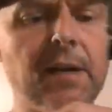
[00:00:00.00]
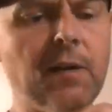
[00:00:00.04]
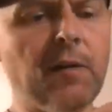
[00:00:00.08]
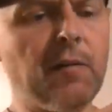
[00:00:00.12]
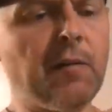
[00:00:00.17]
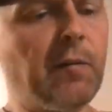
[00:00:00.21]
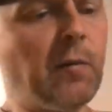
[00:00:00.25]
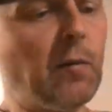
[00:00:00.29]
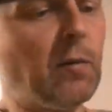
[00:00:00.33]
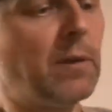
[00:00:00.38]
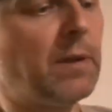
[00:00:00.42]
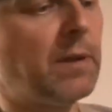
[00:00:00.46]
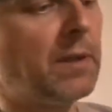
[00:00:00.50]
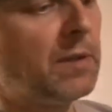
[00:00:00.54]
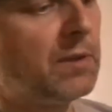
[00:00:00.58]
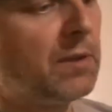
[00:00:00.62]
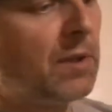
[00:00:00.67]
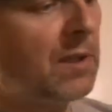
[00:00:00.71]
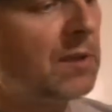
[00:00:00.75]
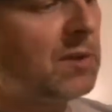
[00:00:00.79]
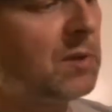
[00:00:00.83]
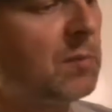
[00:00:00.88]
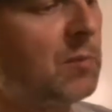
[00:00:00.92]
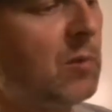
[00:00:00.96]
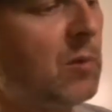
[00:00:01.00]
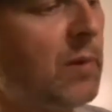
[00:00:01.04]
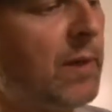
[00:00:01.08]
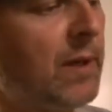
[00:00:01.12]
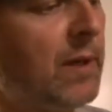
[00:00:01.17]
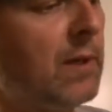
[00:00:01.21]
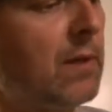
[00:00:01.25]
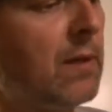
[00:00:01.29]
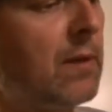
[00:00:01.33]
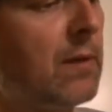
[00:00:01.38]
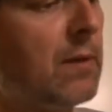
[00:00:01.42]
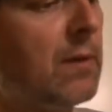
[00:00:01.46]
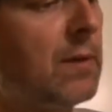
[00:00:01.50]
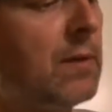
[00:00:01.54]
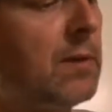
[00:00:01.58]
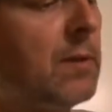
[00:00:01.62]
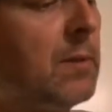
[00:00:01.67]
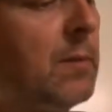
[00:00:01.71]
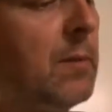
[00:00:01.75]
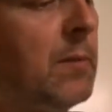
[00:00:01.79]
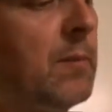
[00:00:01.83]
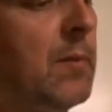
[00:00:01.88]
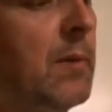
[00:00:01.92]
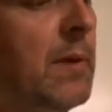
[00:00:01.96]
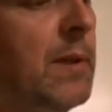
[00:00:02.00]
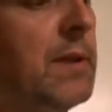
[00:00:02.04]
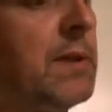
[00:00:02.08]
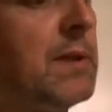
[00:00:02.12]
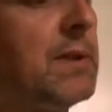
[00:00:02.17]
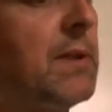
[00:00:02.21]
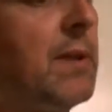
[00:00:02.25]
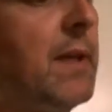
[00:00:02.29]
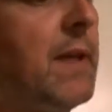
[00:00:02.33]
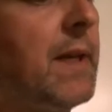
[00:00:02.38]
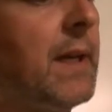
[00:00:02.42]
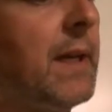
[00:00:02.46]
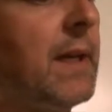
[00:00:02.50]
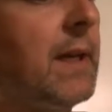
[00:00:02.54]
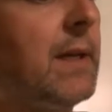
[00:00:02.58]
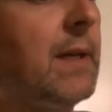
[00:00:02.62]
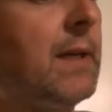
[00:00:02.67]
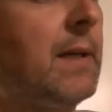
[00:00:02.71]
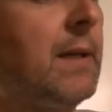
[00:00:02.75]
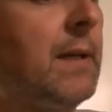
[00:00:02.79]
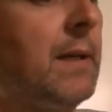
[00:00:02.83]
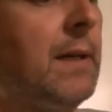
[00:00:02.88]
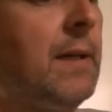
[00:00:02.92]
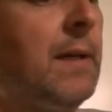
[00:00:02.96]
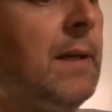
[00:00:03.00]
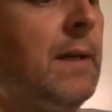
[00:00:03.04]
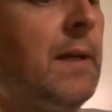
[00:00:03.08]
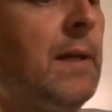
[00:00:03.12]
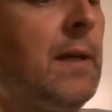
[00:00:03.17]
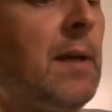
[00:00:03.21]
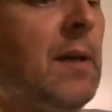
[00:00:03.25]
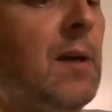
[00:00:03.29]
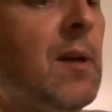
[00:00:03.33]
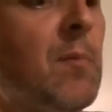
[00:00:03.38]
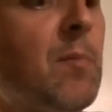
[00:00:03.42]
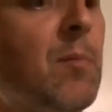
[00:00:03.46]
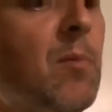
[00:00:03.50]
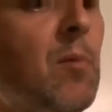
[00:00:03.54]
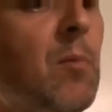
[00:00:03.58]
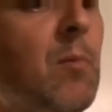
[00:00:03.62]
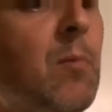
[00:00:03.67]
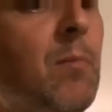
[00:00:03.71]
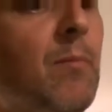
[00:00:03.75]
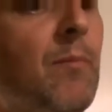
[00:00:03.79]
Fully adjustable here, pretty slick. Couple,